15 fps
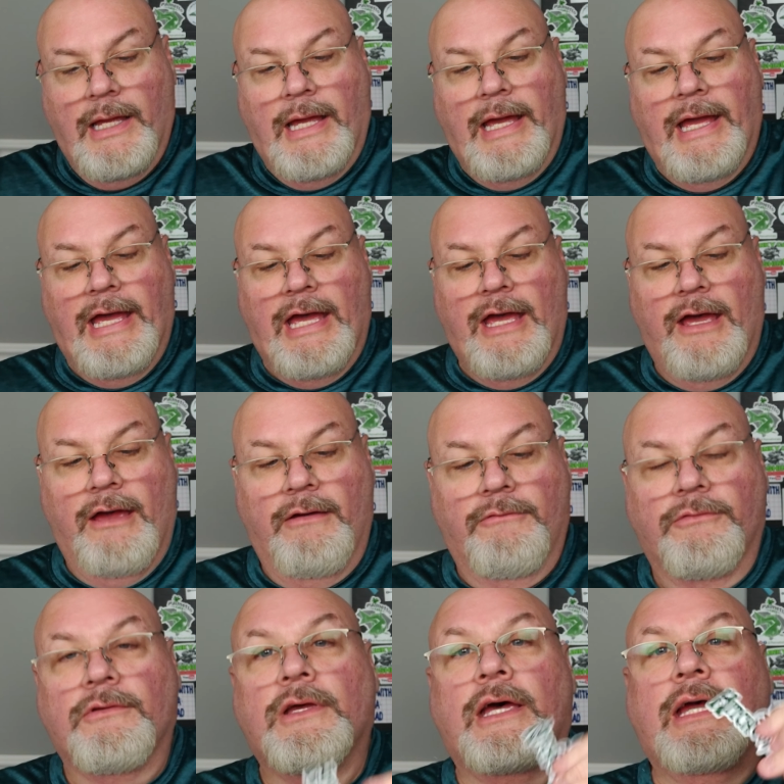I
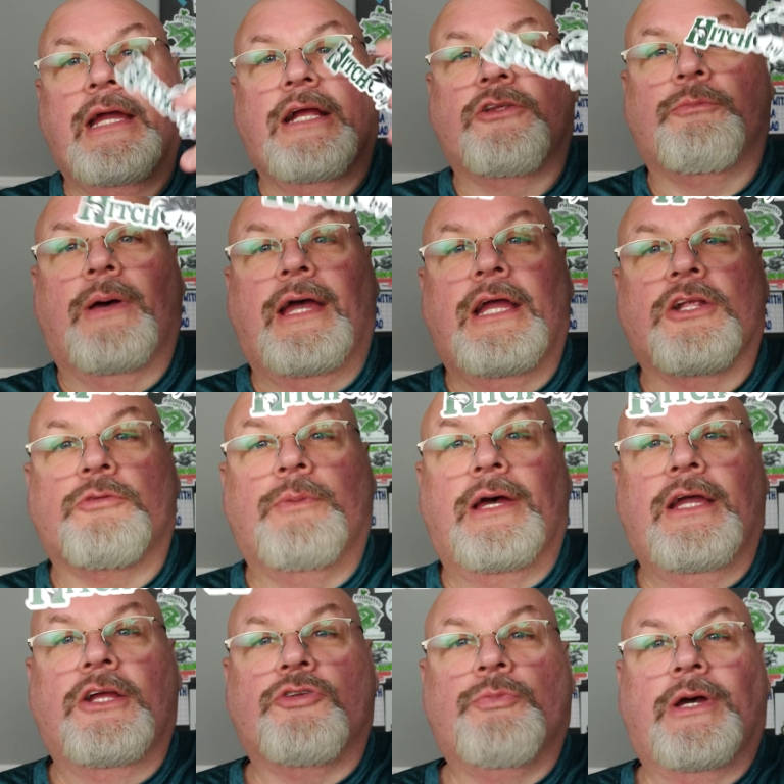have a Hitch by Hitch
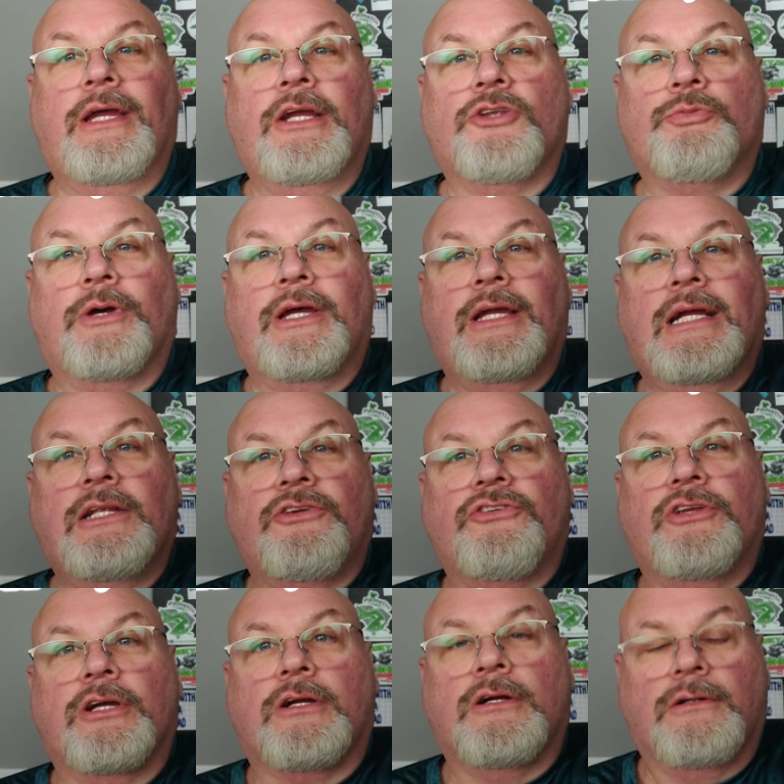by Hitch by Hitch by Hitch
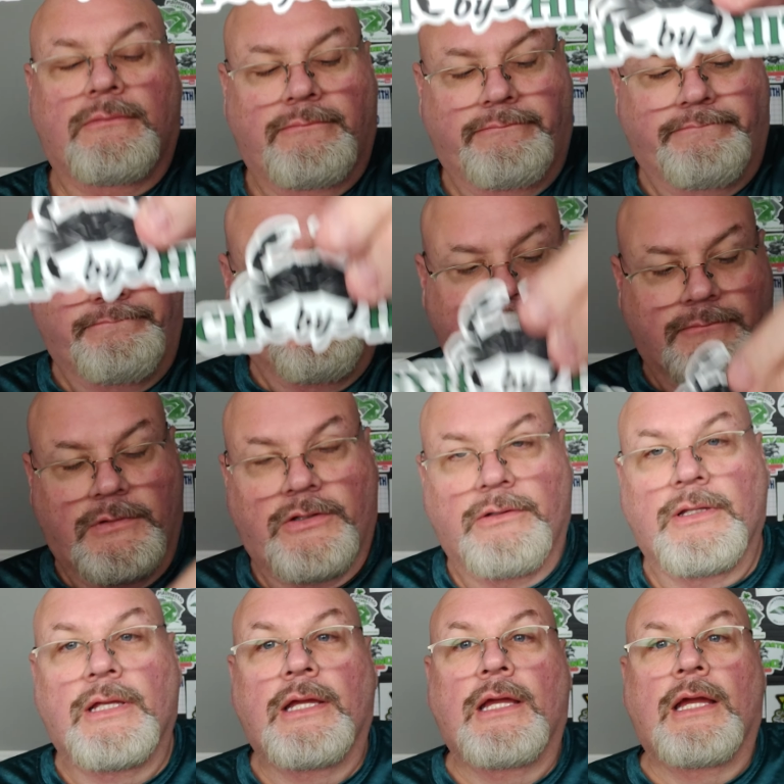sticker.
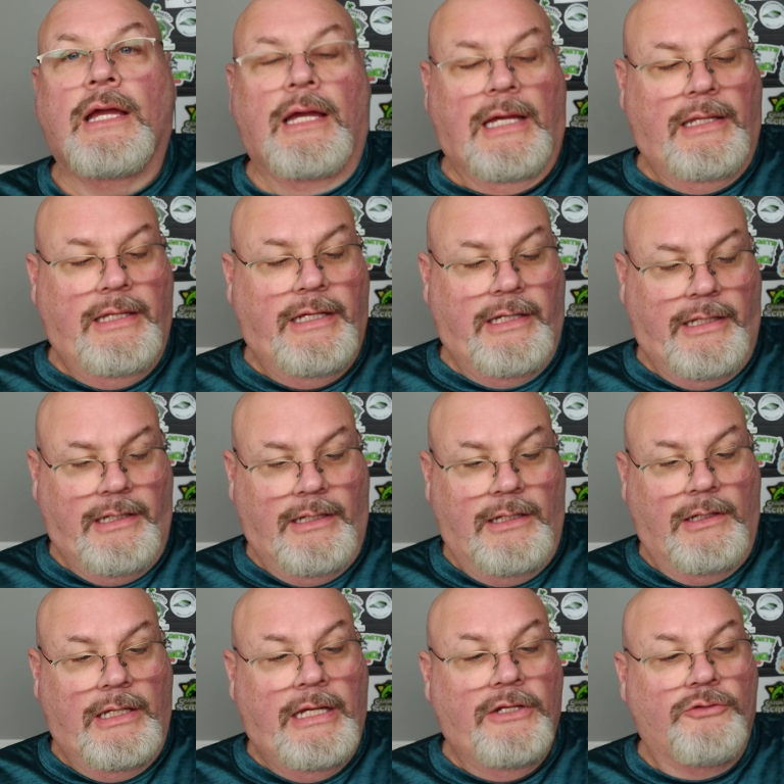I think
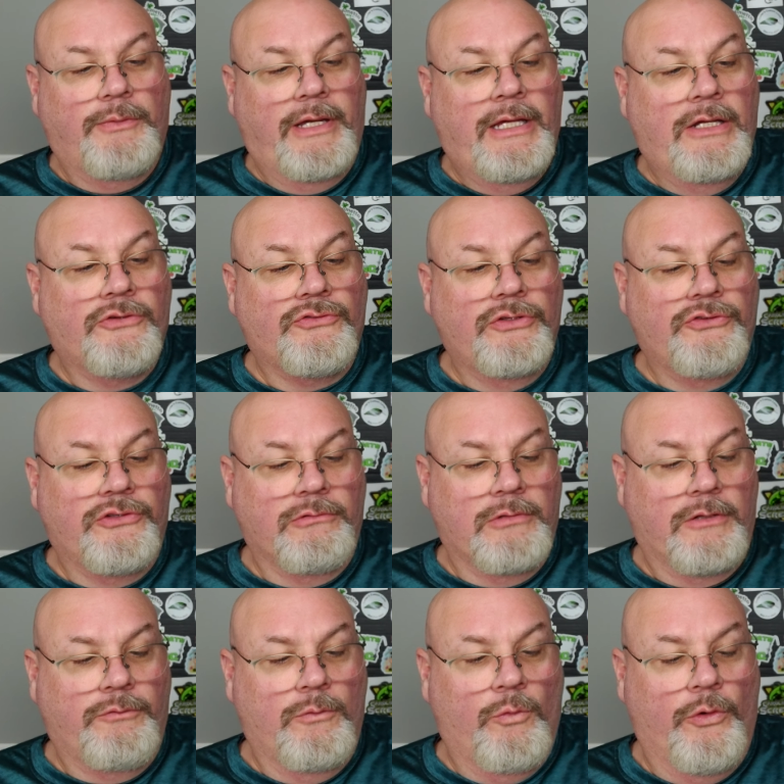Hitch by Hitch needs to
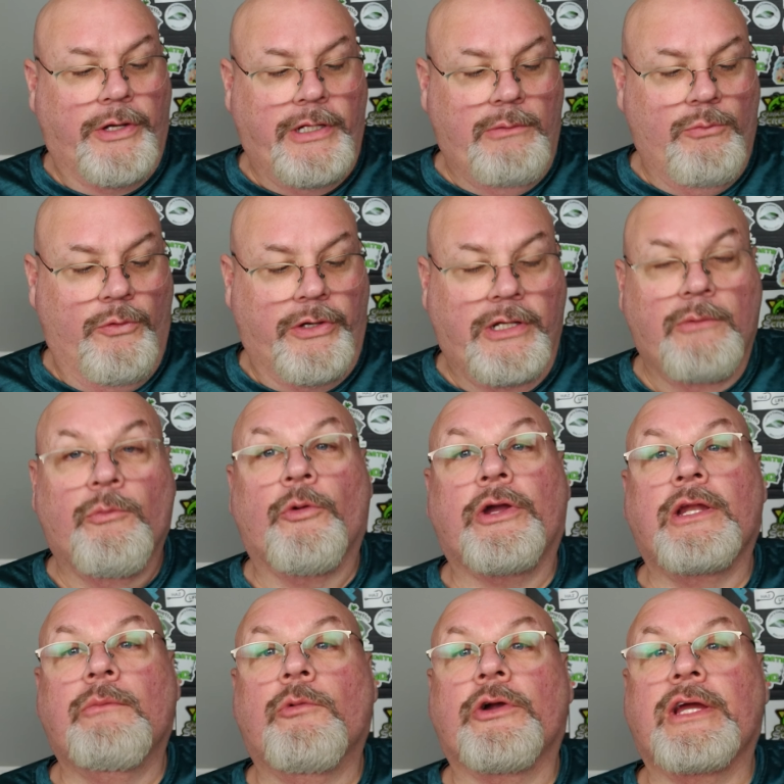work for Morgan and Morgan and
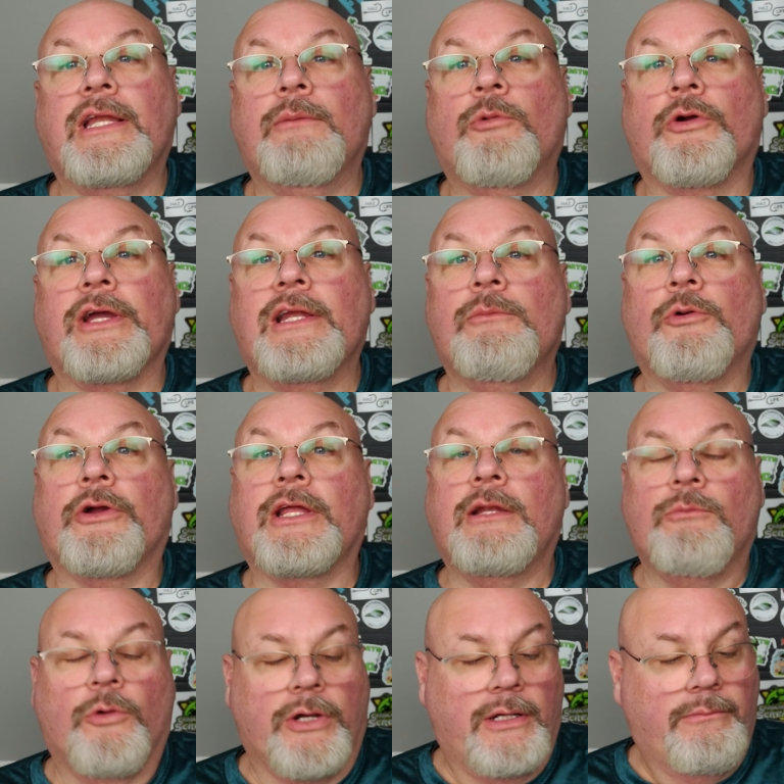Morgan and Morgan and Morgan and Morgan
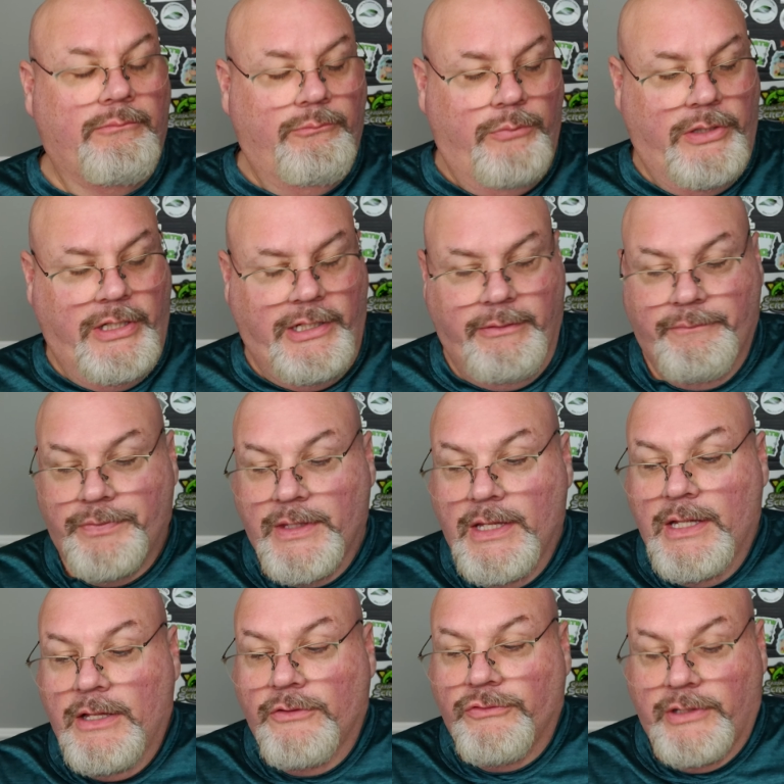and Morgan. But anyway,
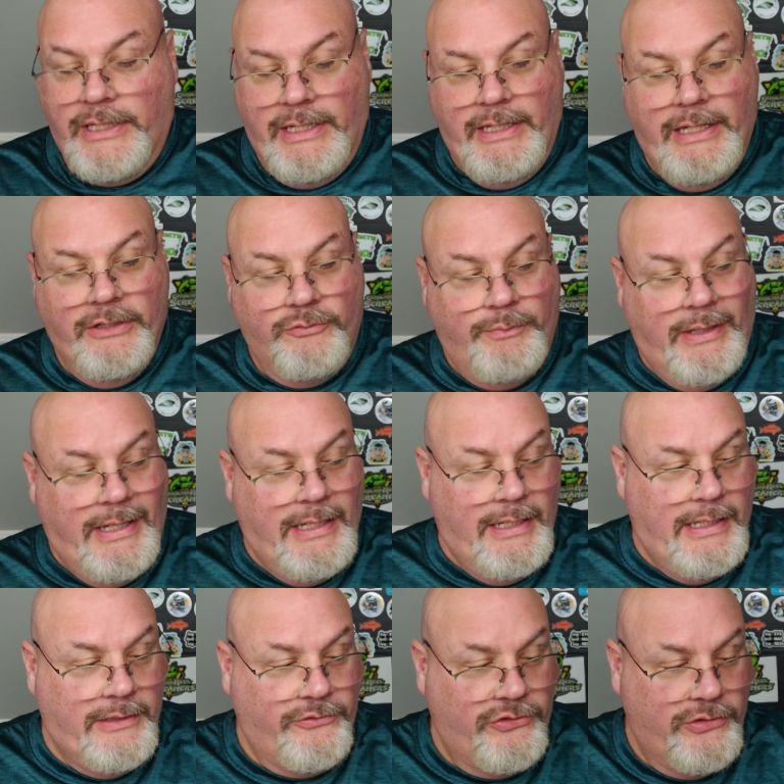so I got a Hitch by
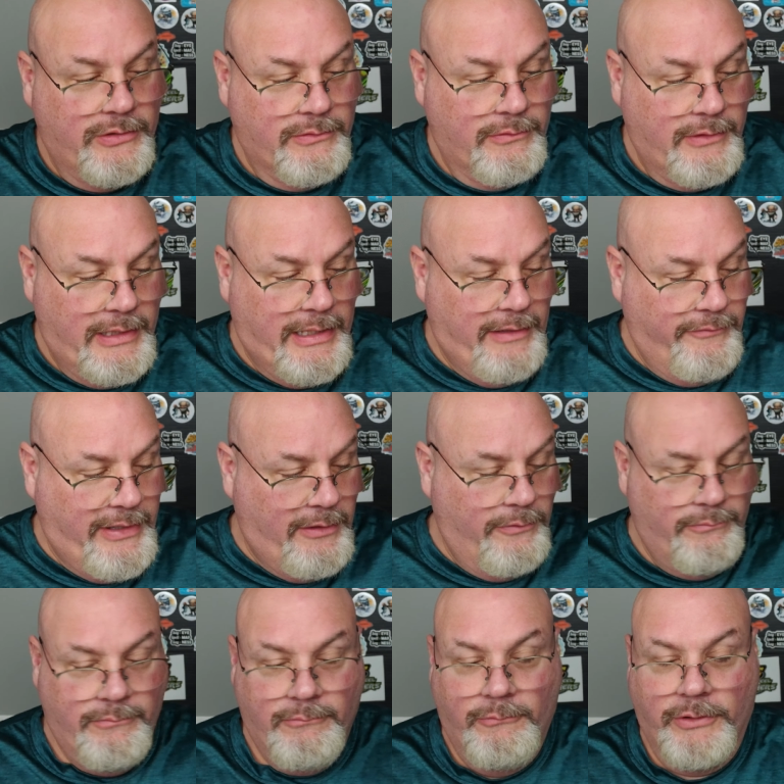Hitch. I've
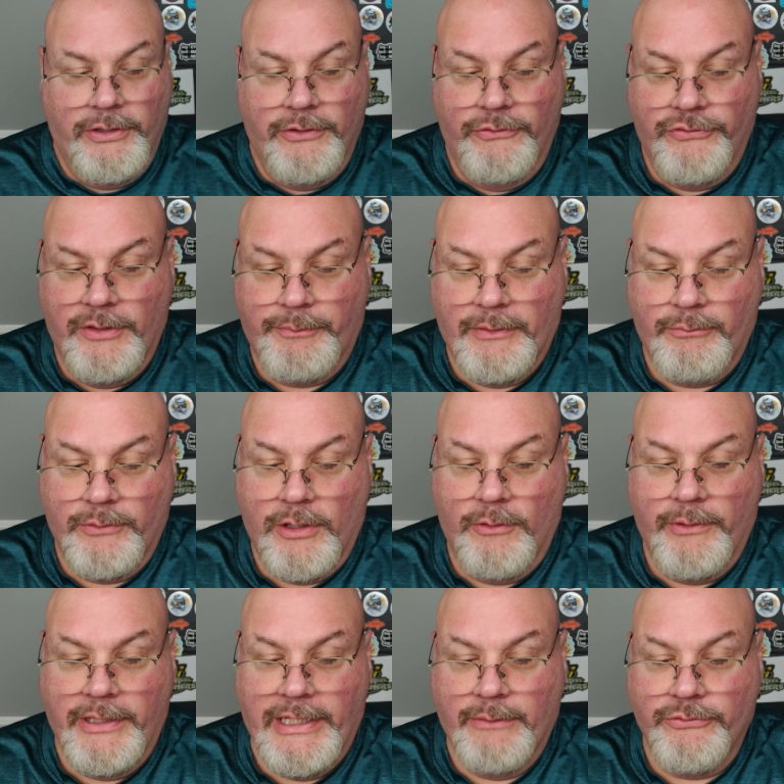got one of those up
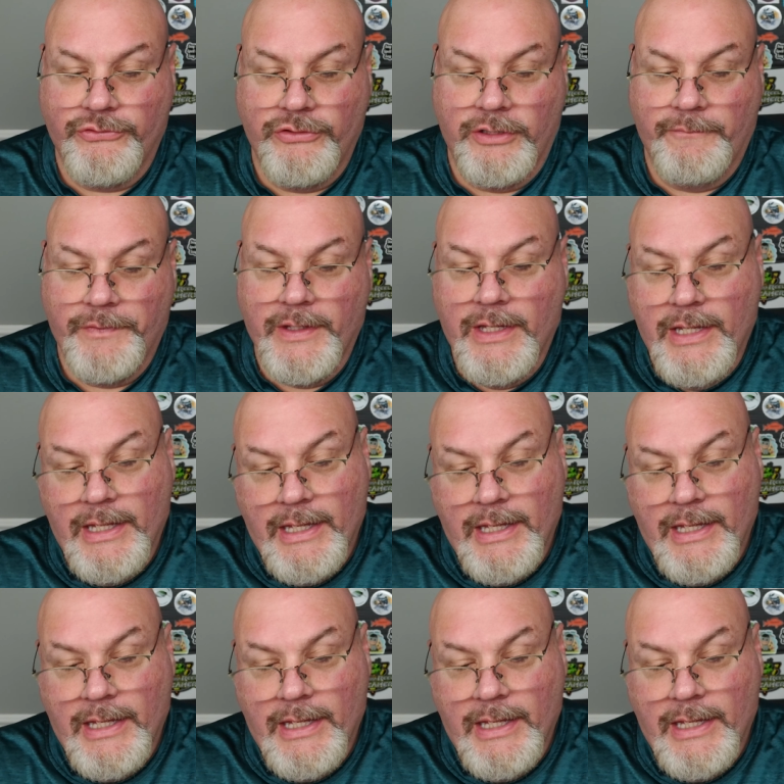already, I'm sure.